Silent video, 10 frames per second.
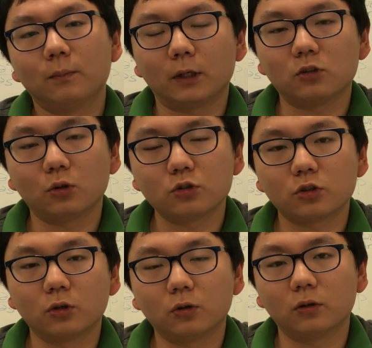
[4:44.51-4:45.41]
but
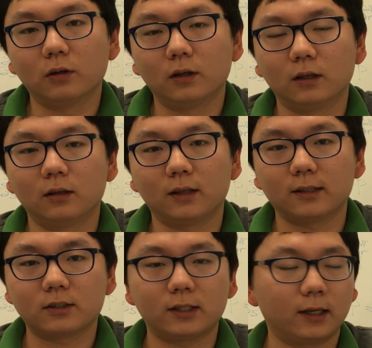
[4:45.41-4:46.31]
also
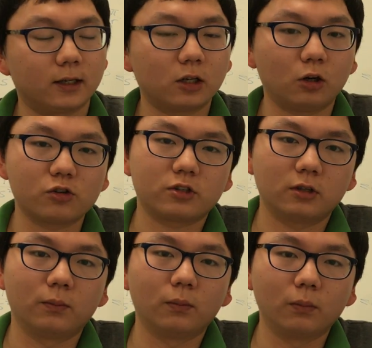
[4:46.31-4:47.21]
it costs
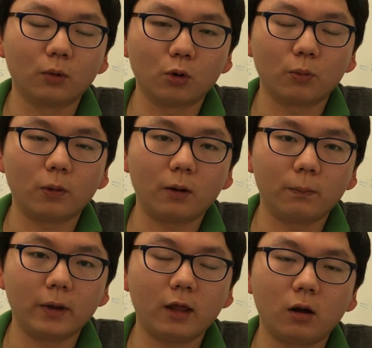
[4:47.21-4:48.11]
more
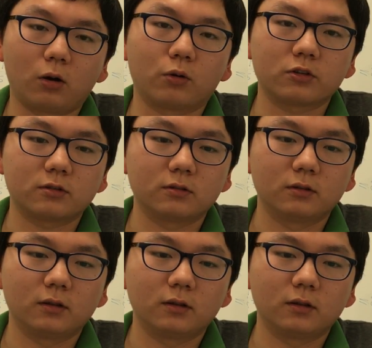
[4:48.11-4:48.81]
man hours.